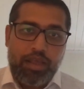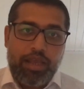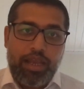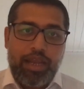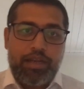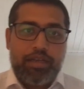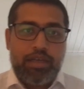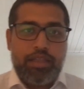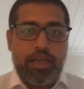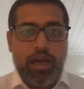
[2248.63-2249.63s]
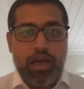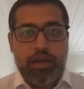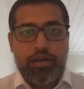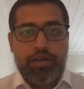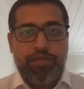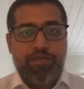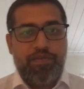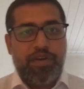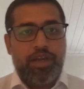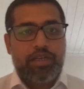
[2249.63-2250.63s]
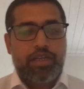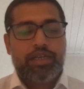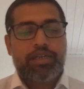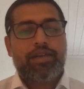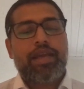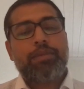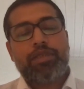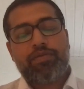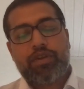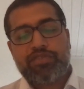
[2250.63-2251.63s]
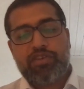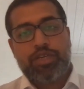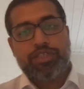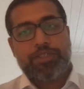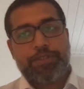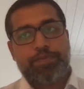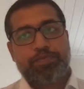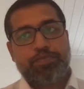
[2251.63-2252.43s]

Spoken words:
And there are different types of transformations.